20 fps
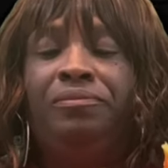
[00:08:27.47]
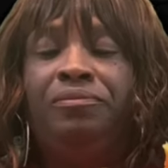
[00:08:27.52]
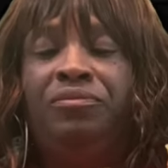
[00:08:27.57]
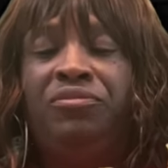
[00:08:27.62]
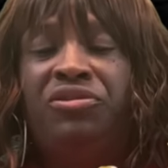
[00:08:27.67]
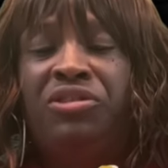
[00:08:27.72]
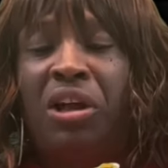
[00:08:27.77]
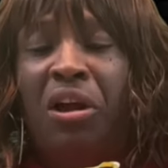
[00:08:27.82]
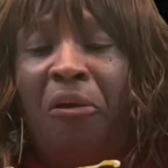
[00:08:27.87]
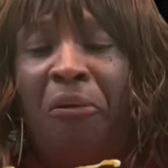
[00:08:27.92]

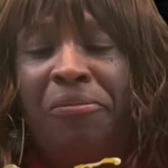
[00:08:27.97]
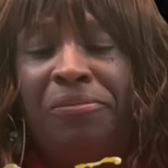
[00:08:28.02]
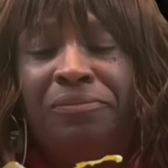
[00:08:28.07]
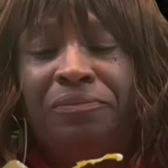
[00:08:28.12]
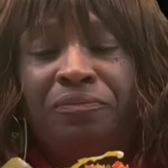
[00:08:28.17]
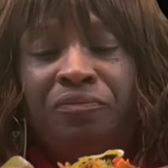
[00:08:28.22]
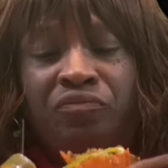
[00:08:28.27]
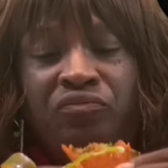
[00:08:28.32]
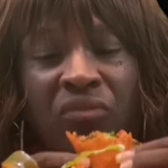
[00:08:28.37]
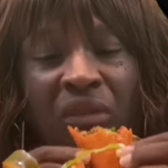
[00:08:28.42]
So,
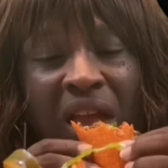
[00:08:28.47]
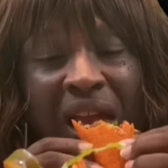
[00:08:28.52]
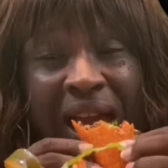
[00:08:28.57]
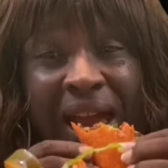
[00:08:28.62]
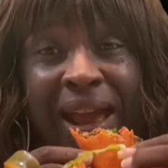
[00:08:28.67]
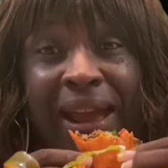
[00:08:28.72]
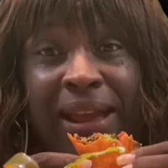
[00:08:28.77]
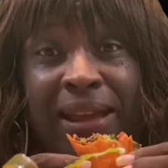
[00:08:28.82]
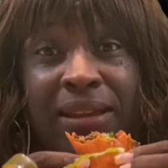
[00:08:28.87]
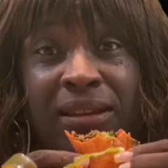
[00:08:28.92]

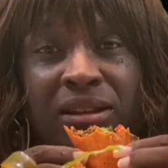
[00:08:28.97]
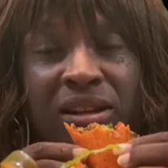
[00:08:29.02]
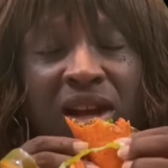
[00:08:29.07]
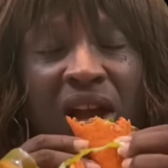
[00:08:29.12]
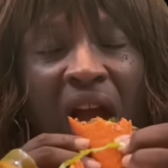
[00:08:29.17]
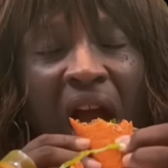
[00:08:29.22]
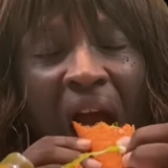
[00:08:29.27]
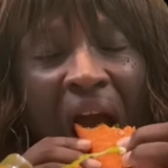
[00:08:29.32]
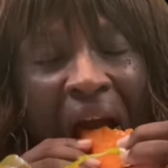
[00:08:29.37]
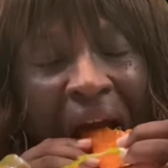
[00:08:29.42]
I ate good.